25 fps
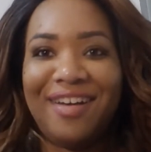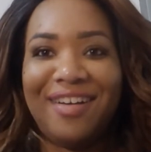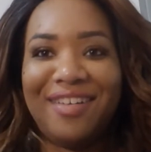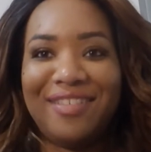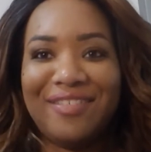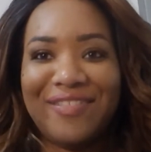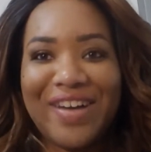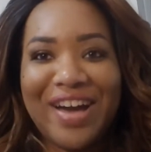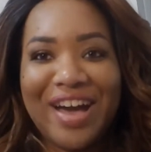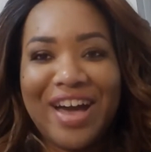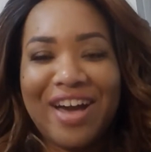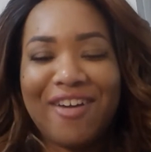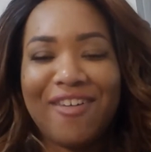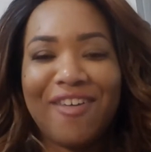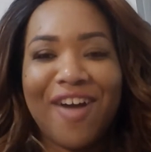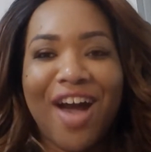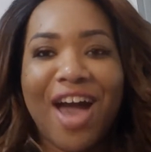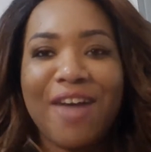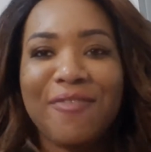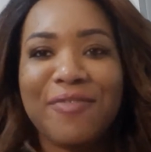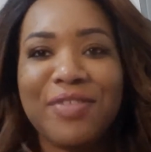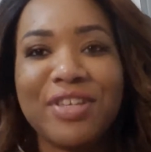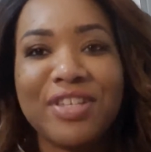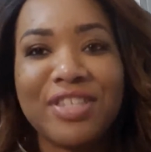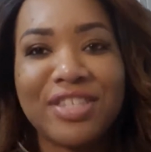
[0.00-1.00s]
Wow,
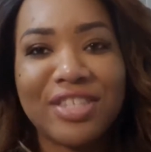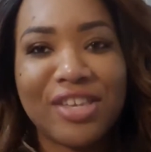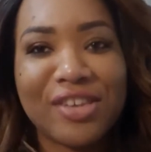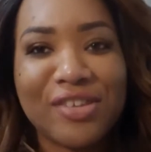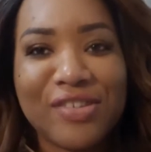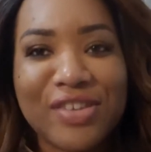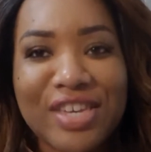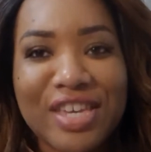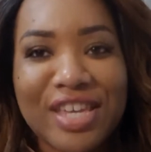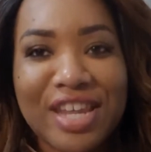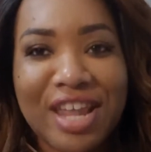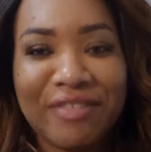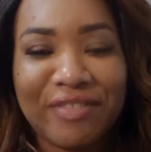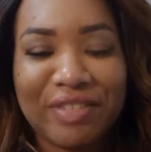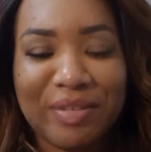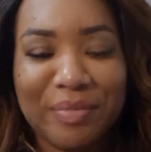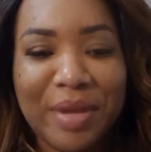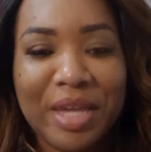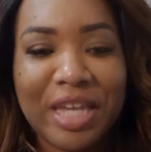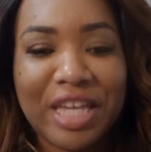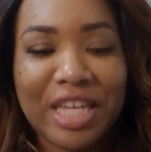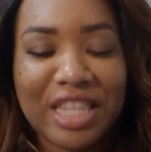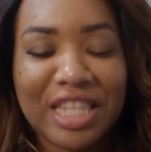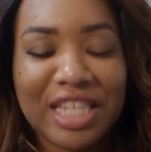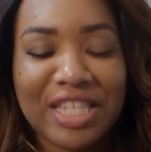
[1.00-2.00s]
I feel so good after
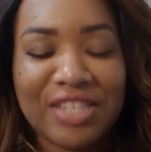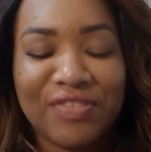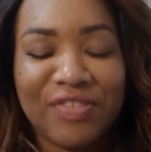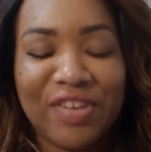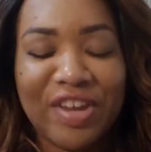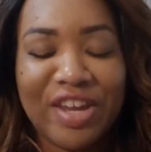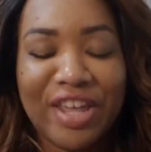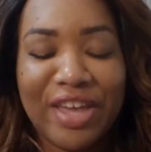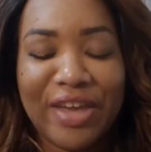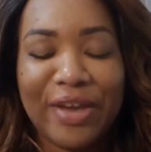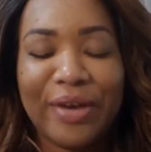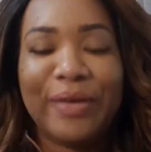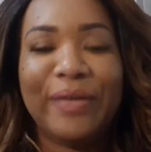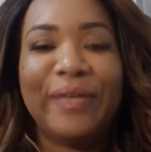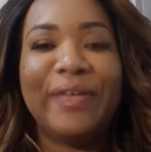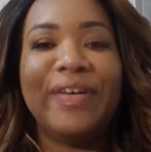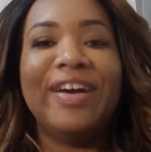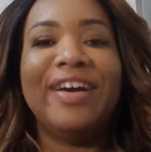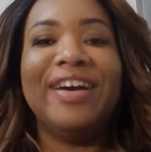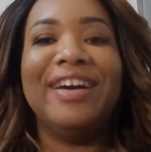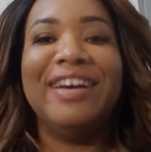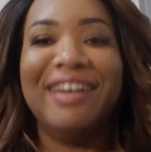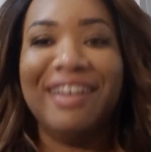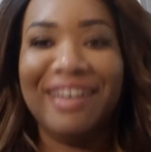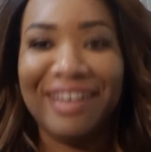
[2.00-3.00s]
making this video.
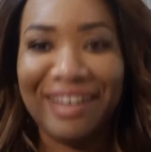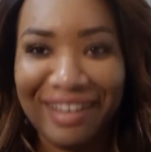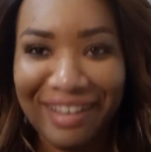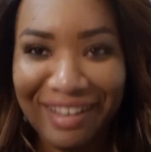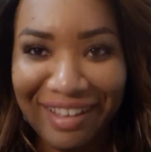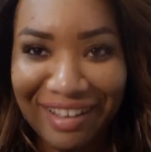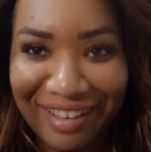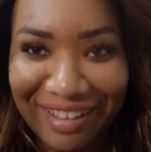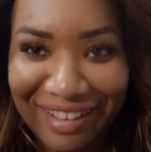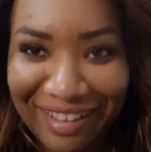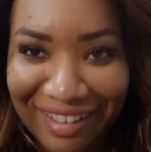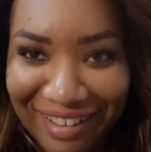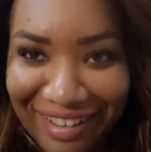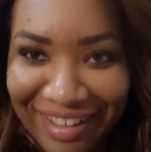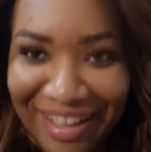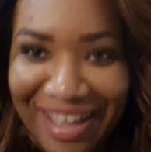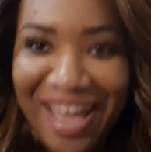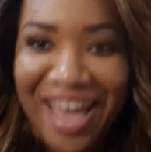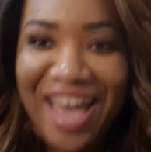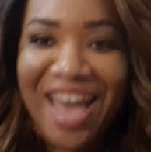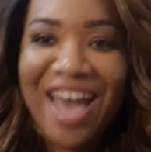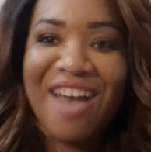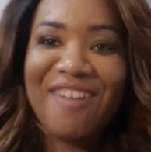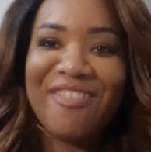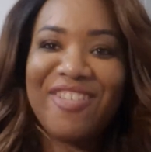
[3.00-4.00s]
I
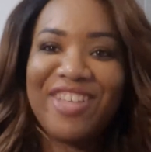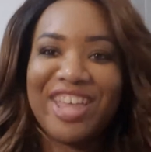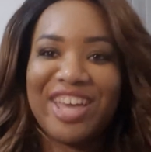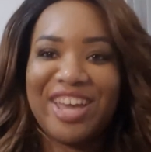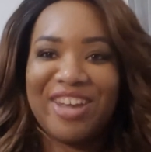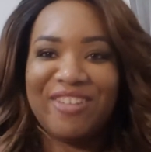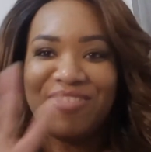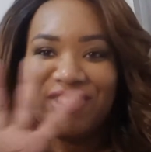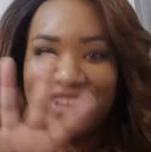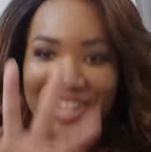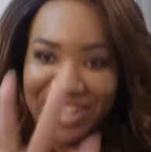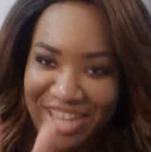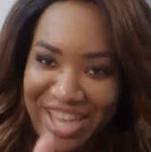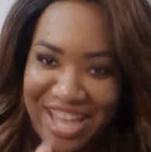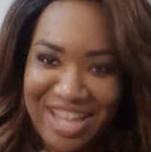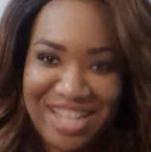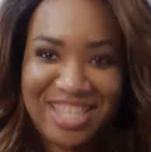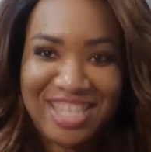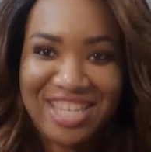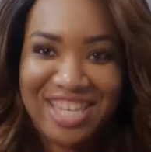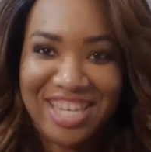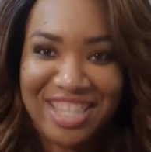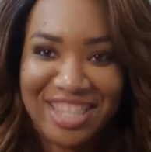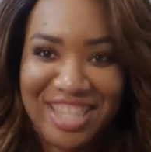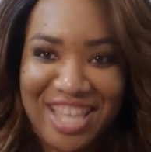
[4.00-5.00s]
feel like I really had
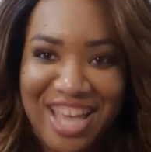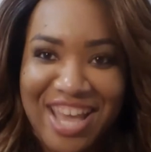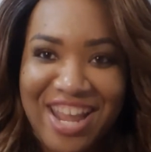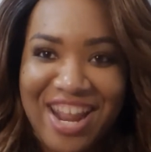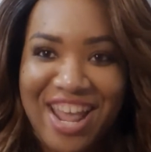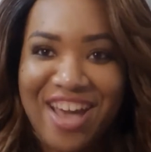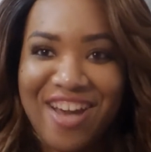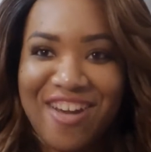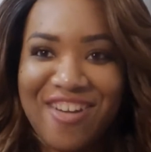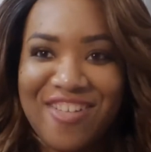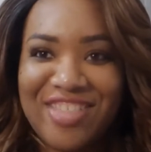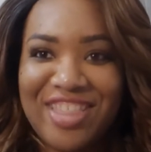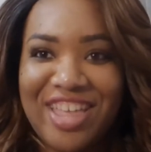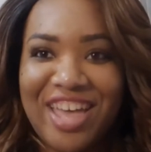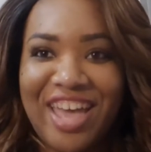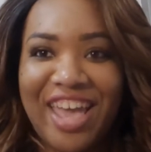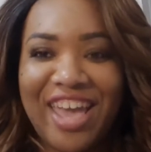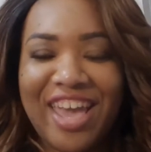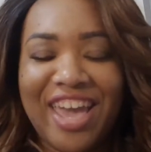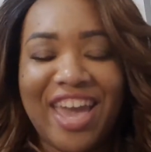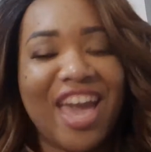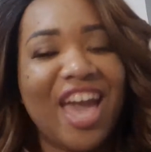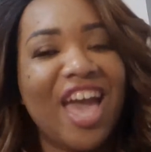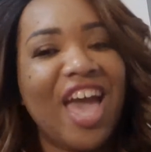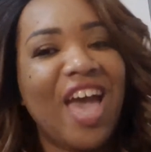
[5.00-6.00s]
to get that out.
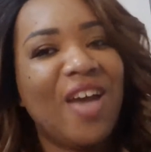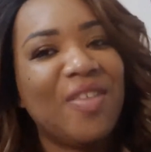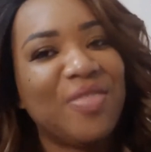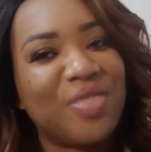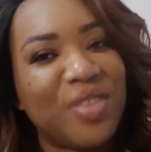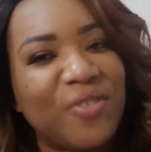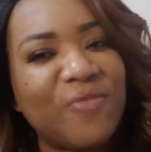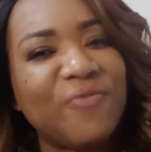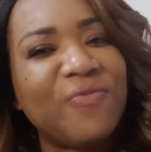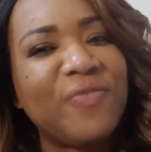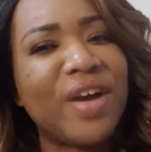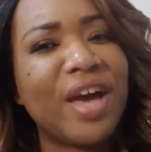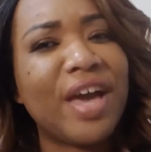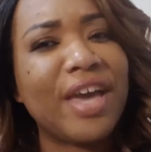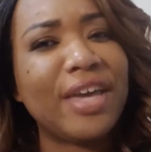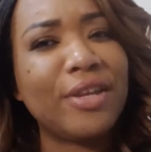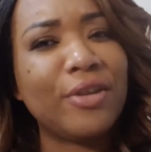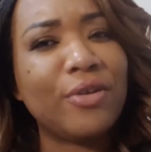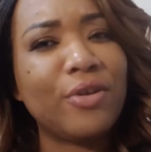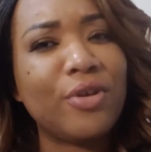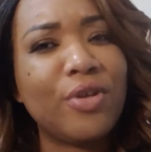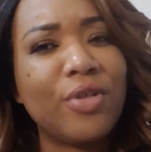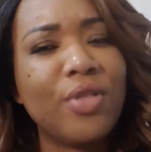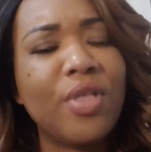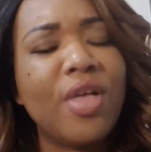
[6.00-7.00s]
Like, the
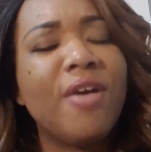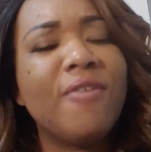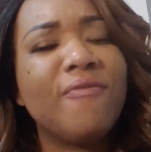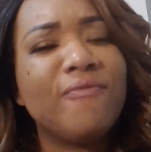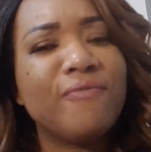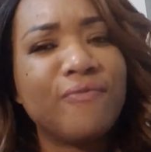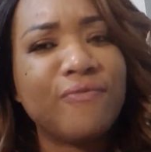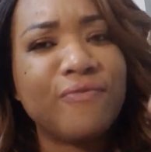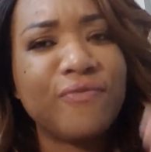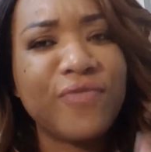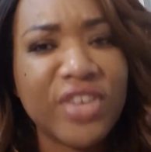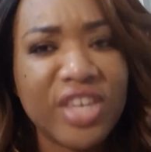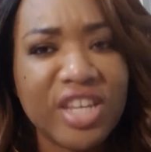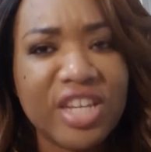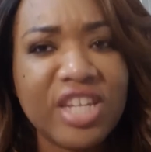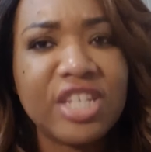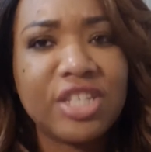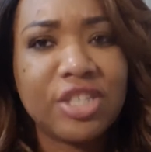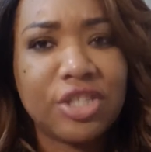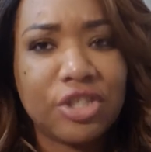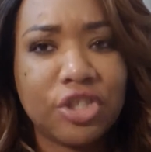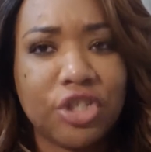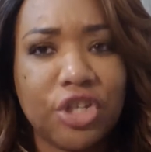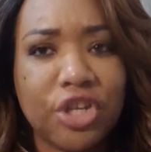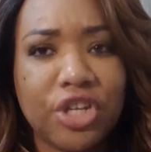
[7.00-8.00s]
final
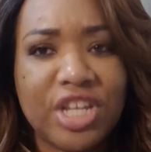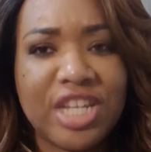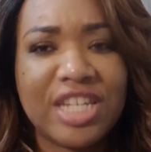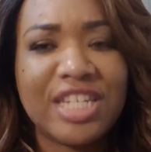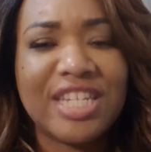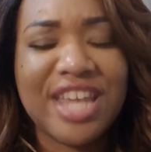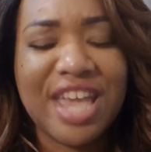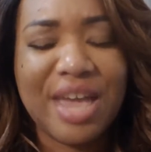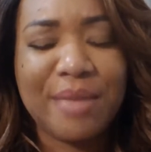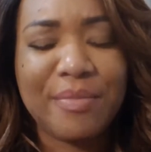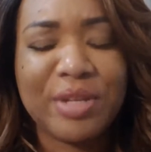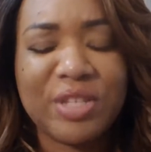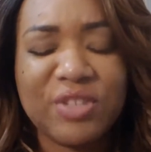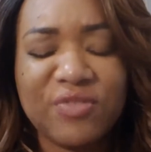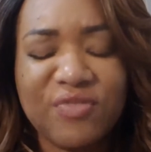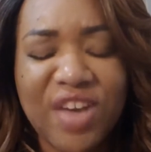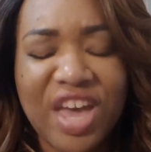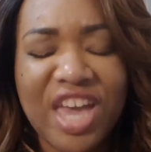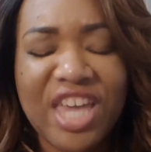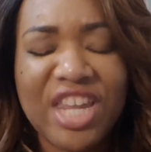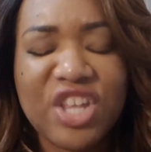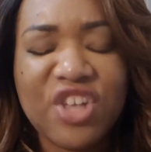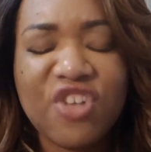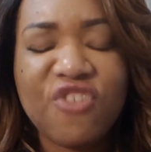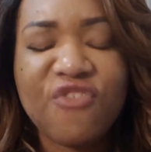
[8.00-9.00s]
fitness journey, Tamara's
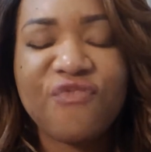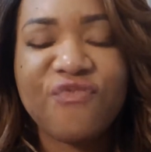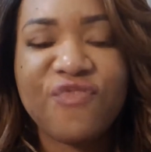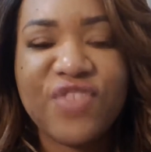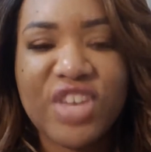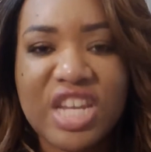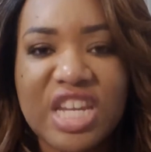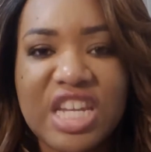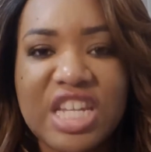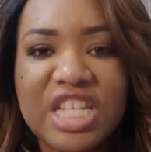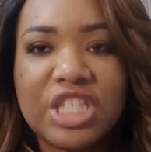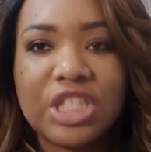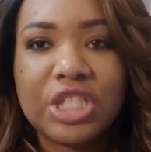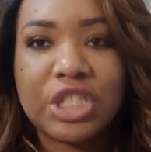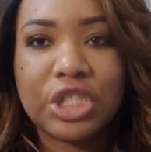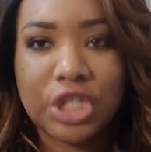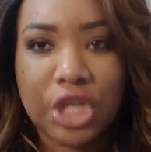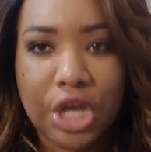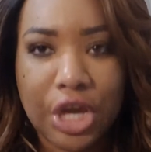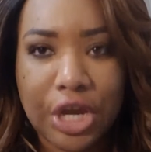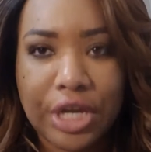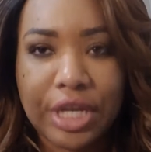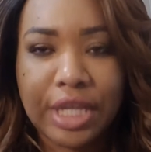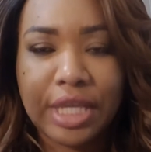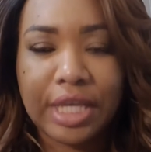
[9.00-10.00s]
final fitness
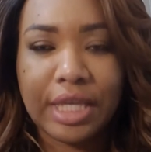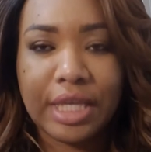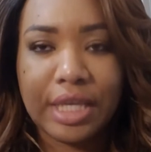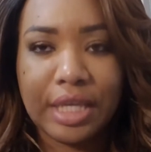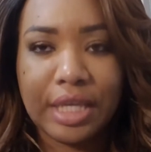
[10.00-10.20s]
journey